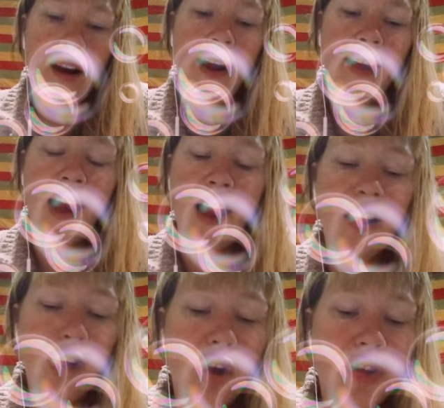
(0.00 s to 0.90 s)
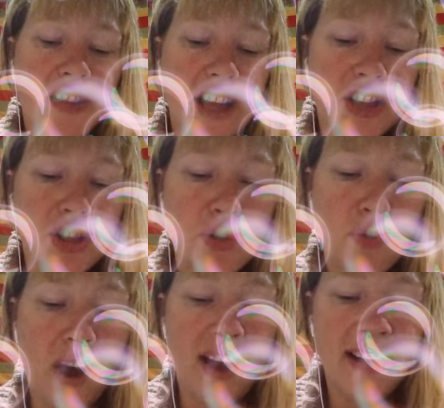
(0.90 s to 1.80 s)
I can't contact you
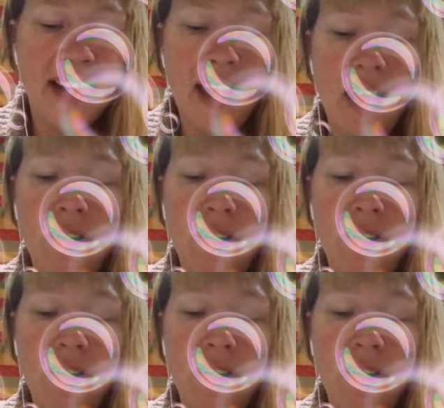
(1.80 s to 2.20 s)
right now.